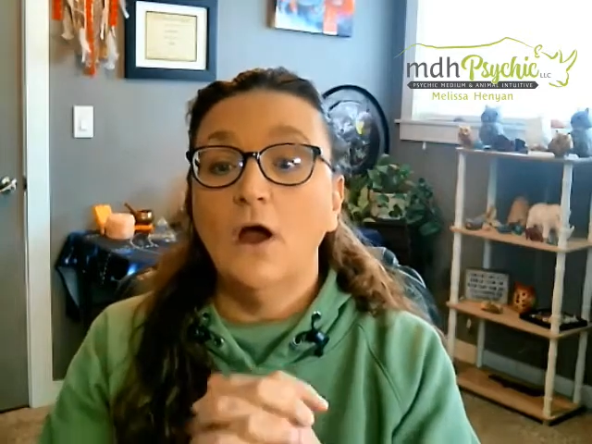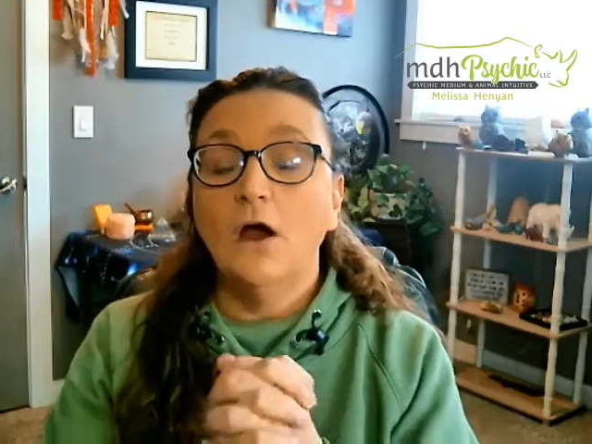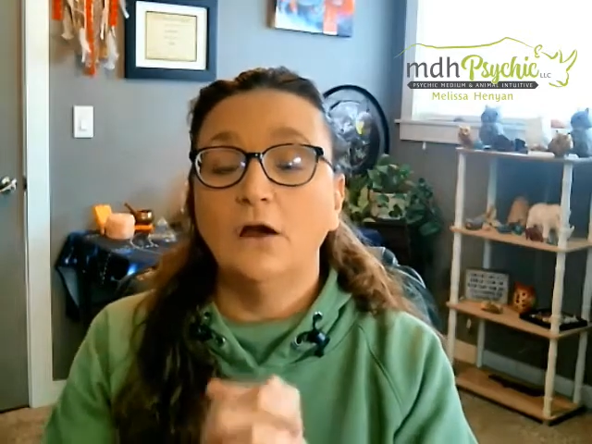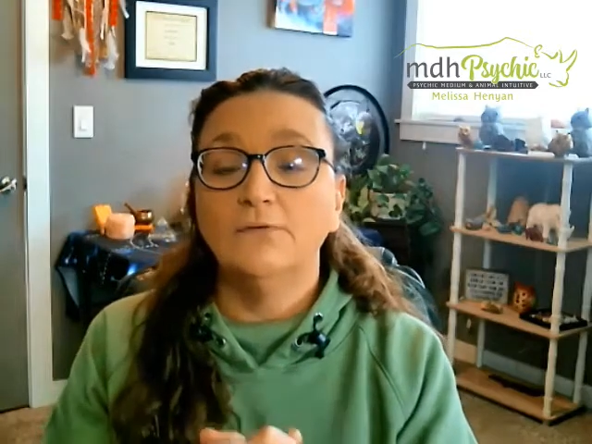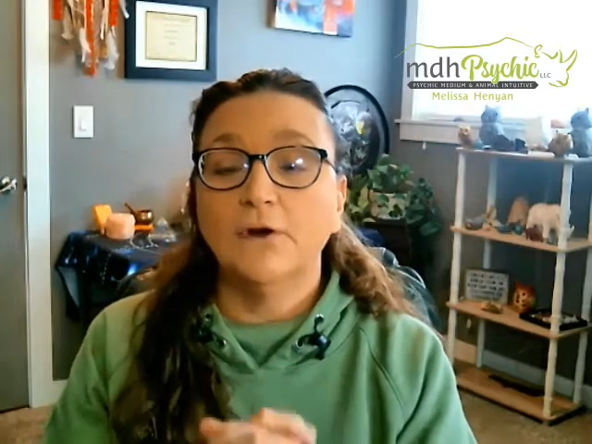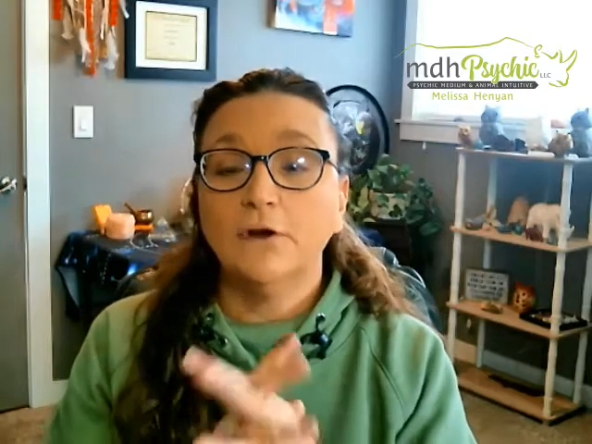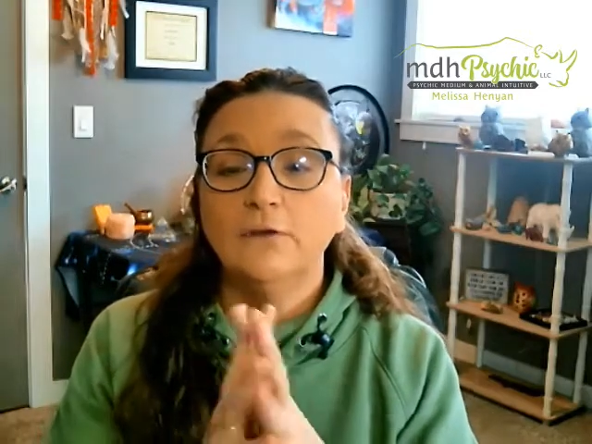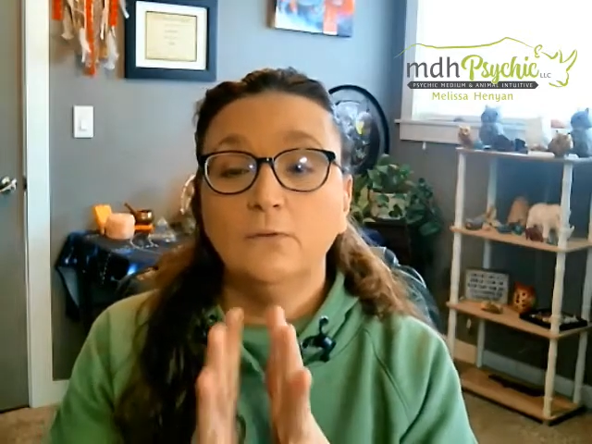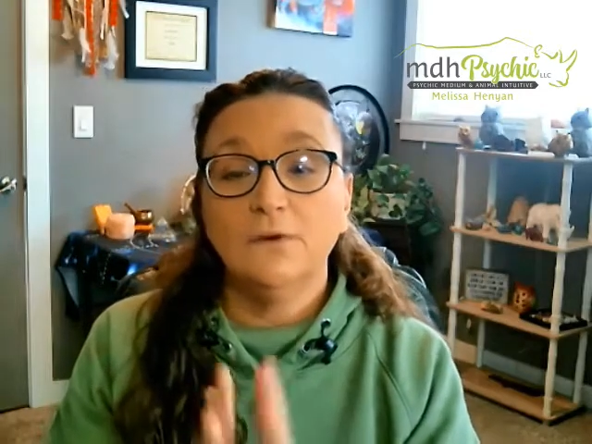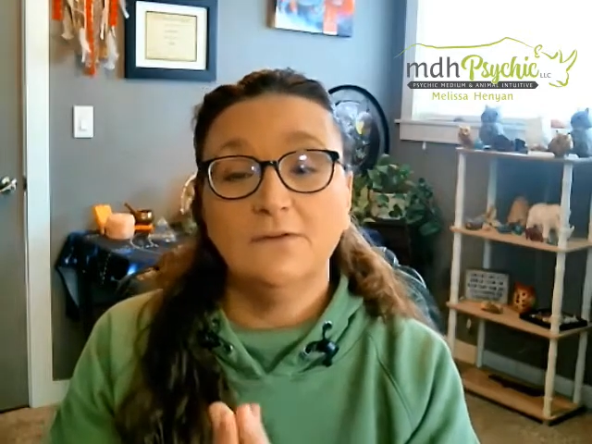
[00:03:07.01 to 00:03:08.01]
Aardvark is
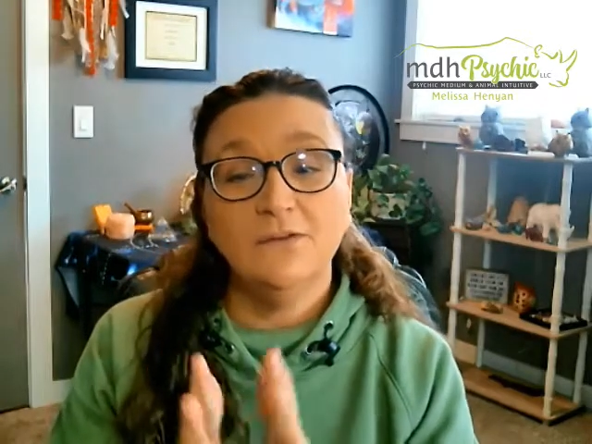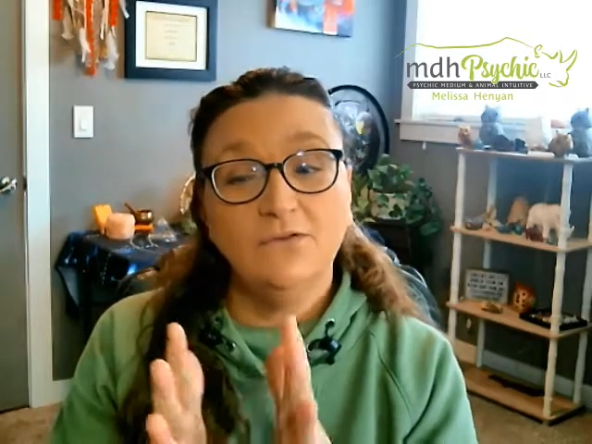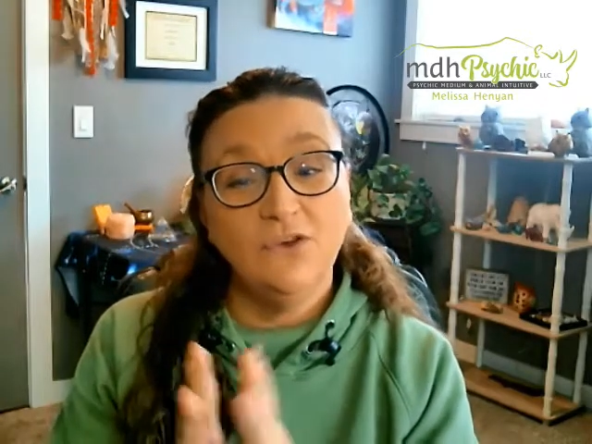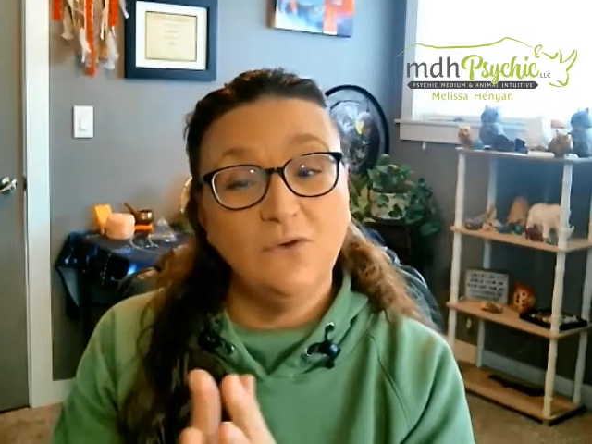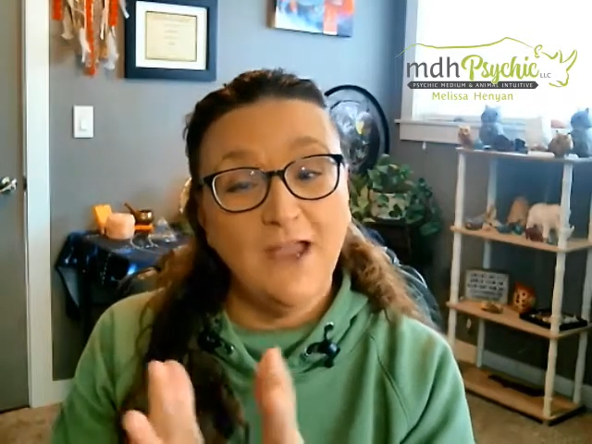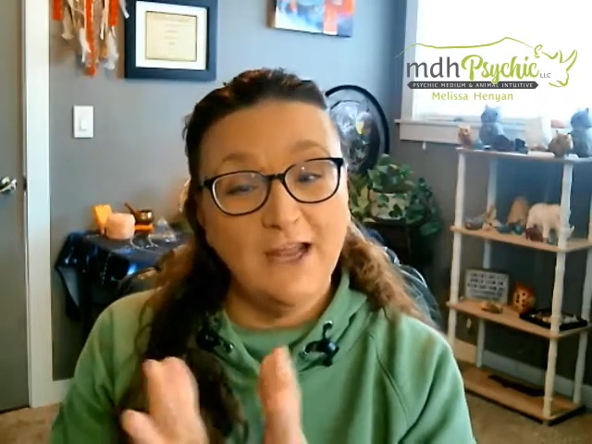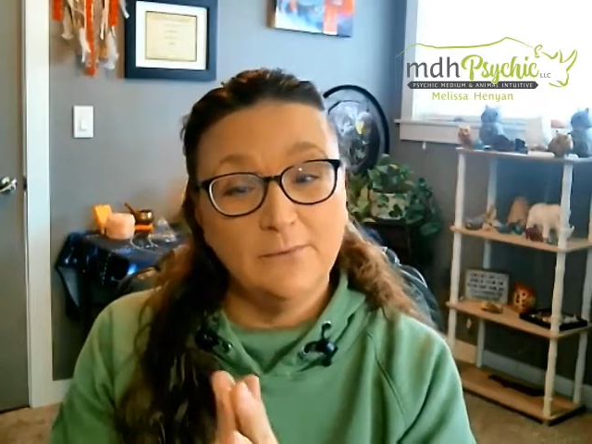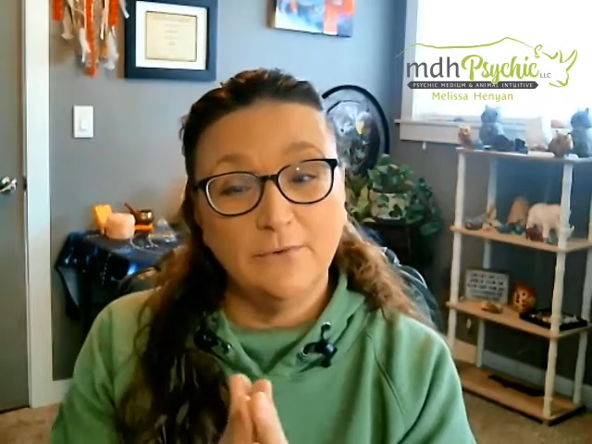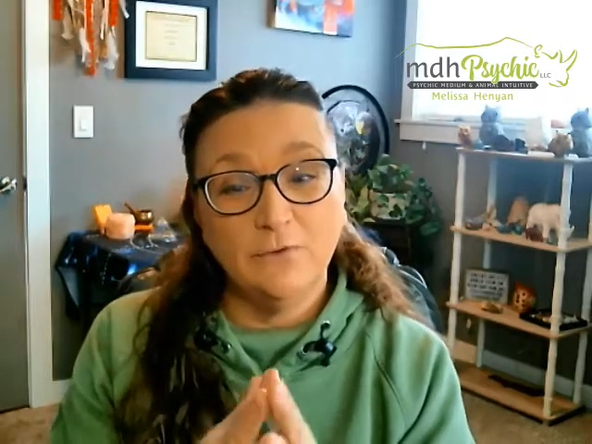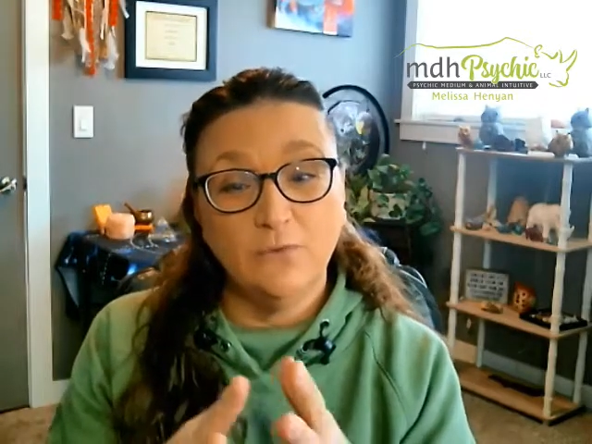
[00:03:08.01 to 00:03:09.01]
one of the few
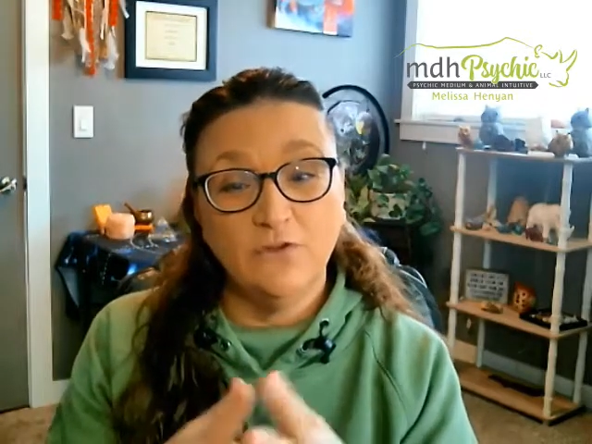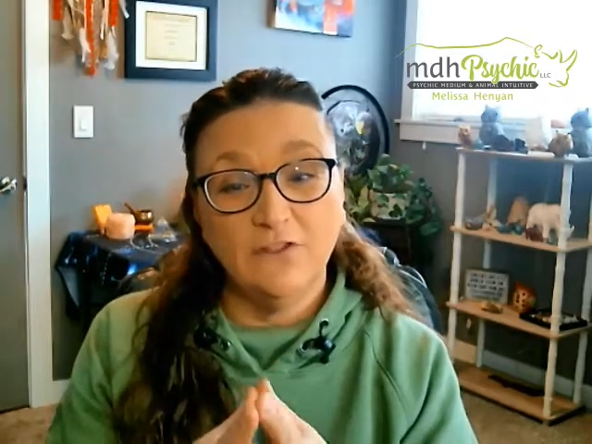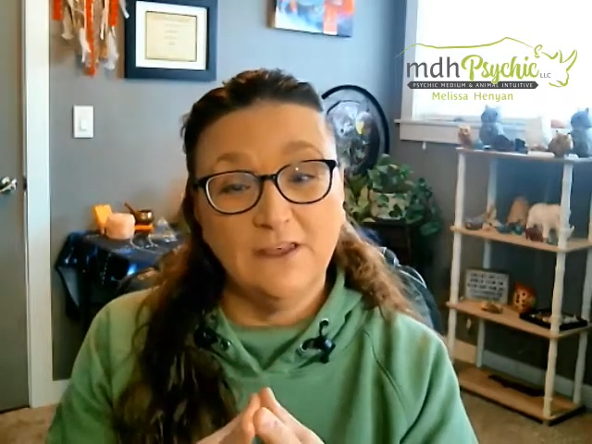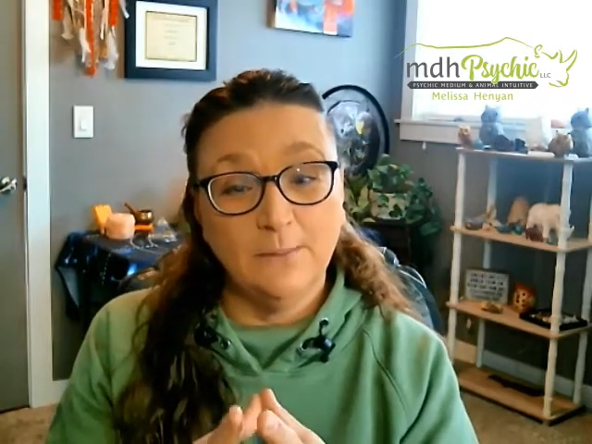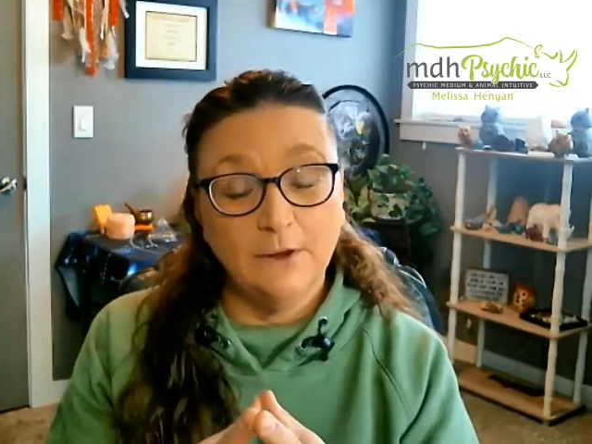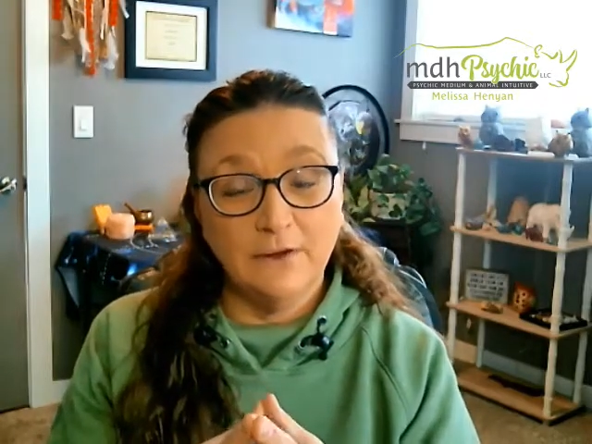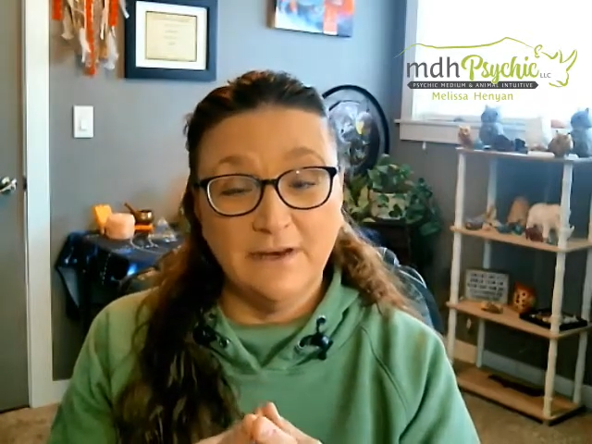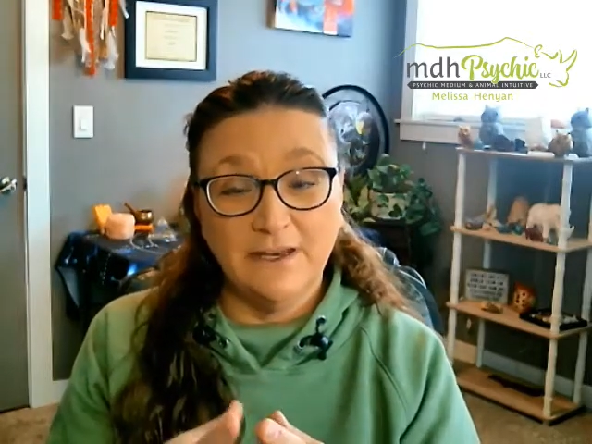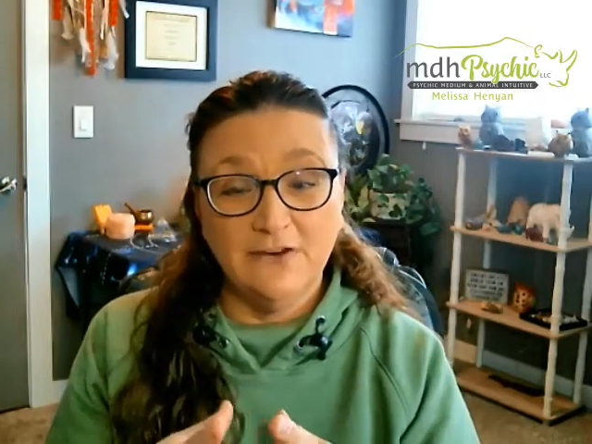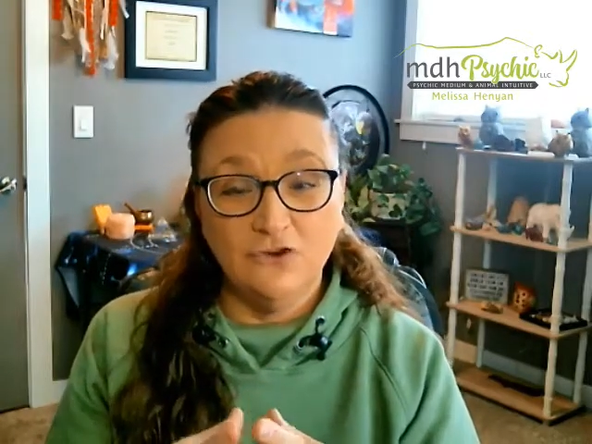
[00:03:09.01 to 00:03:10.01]
animals with the
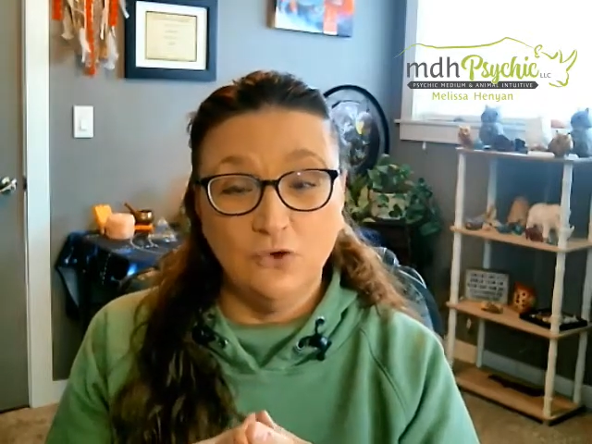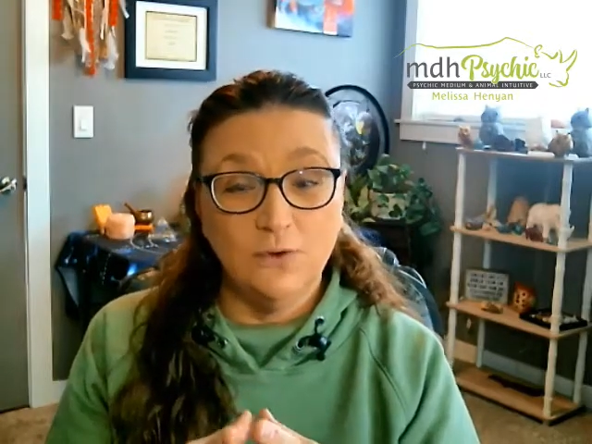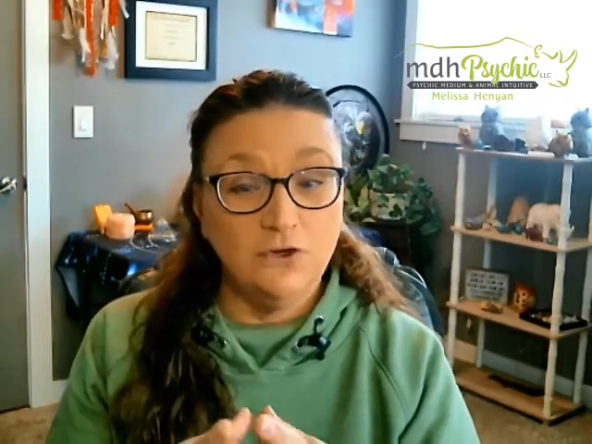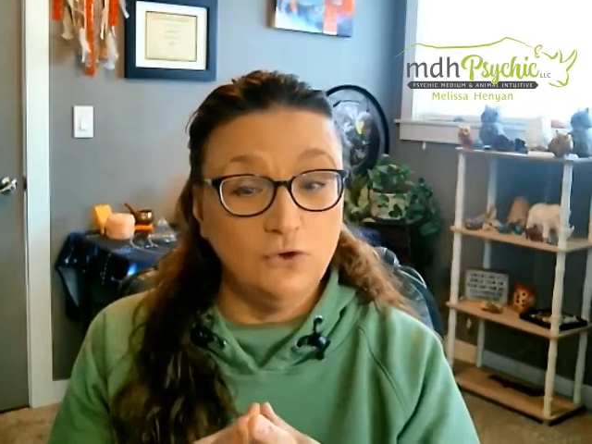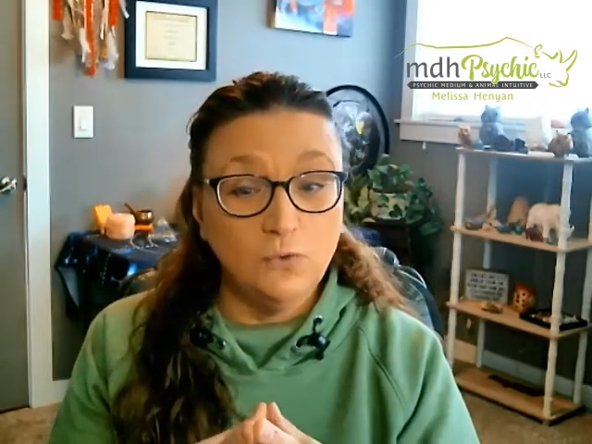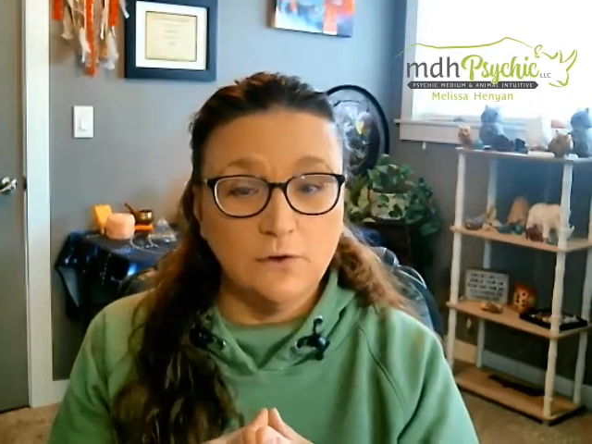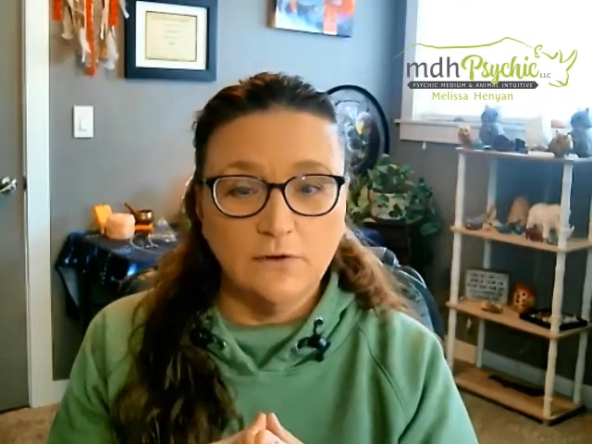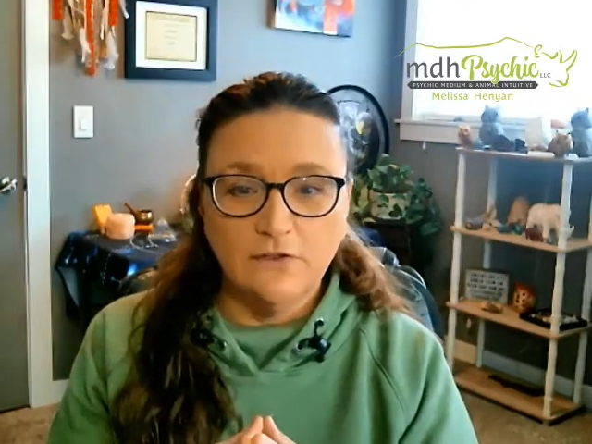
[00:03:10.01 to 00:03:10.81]
ability to endure